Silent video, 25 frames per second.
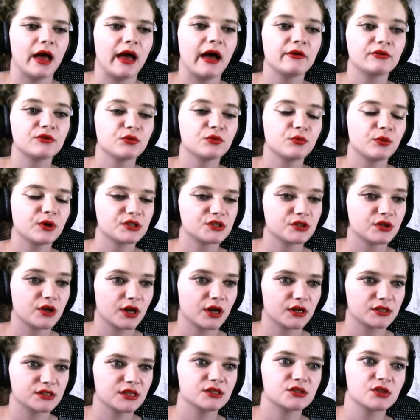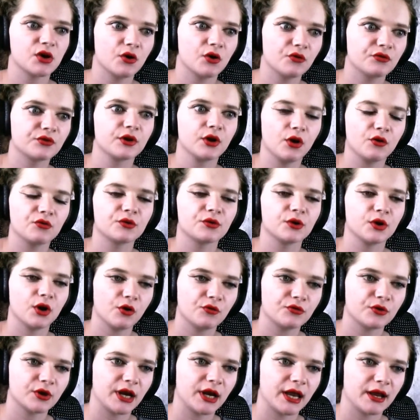have to watch the cutscenes over and over and
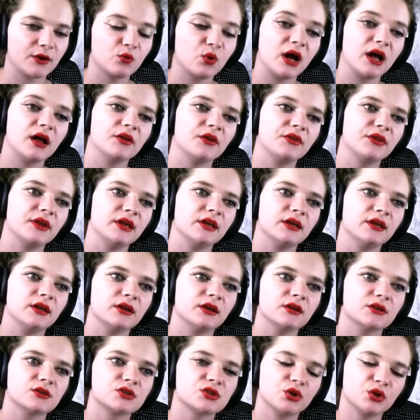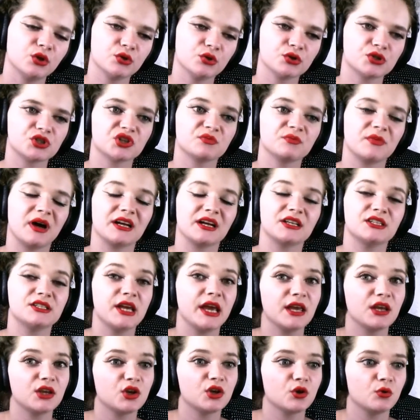over again, while the solution might
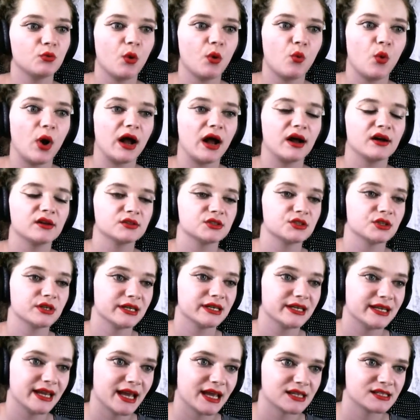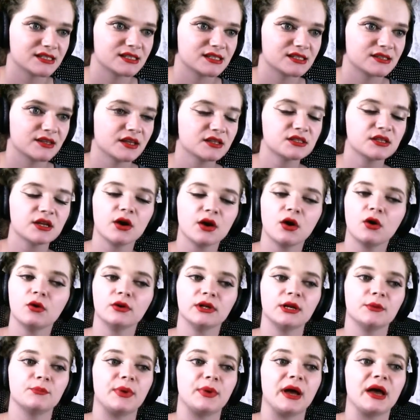take you a while to guess. That's the
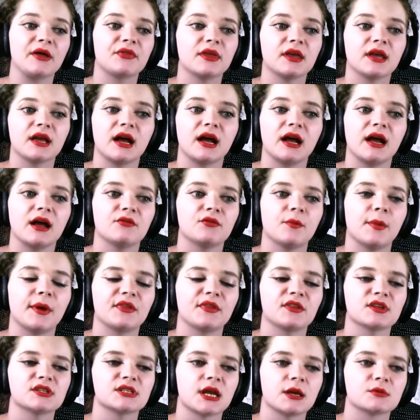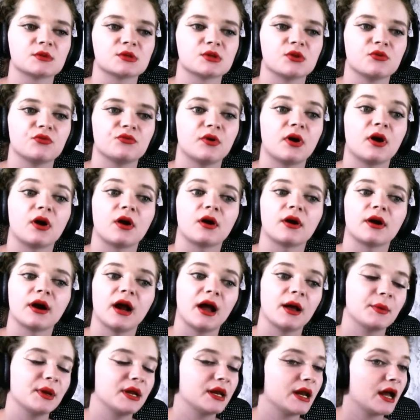only bad thing I have about this game so far.
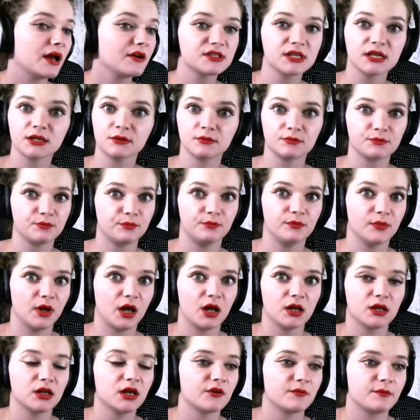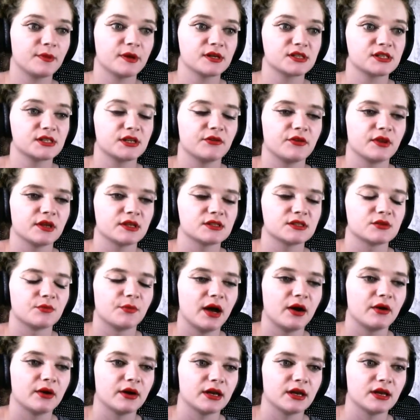I mean, I've said a lot of positive things
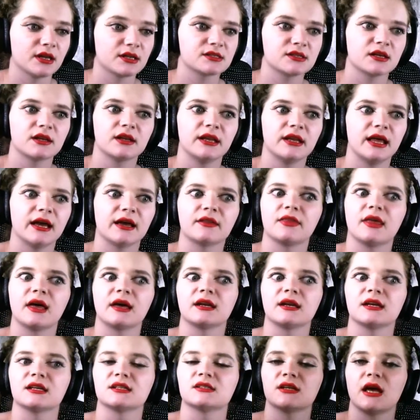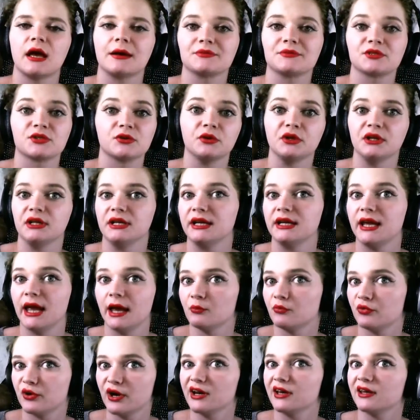about it. It's not like that is absolutely
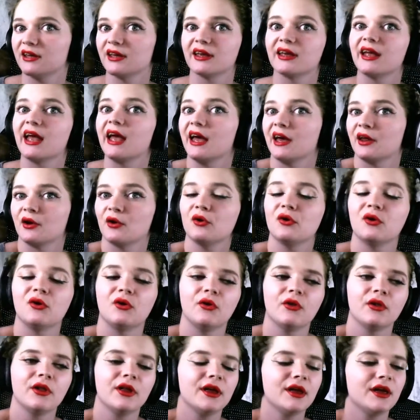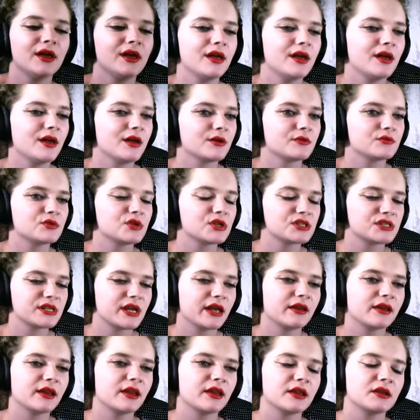game-breaking at all. Just
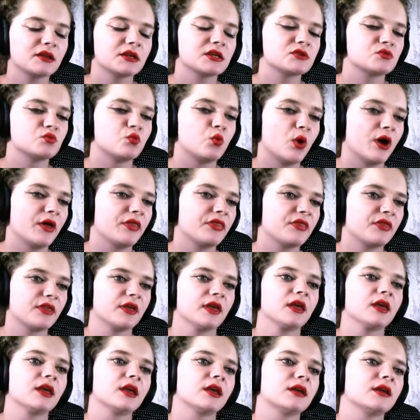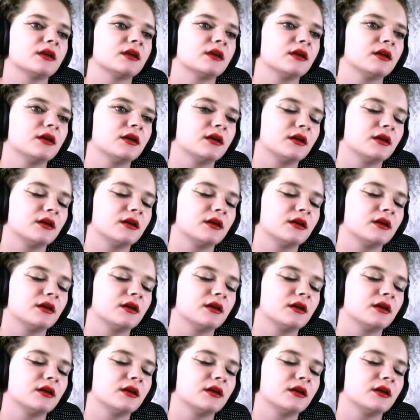saying that is one thing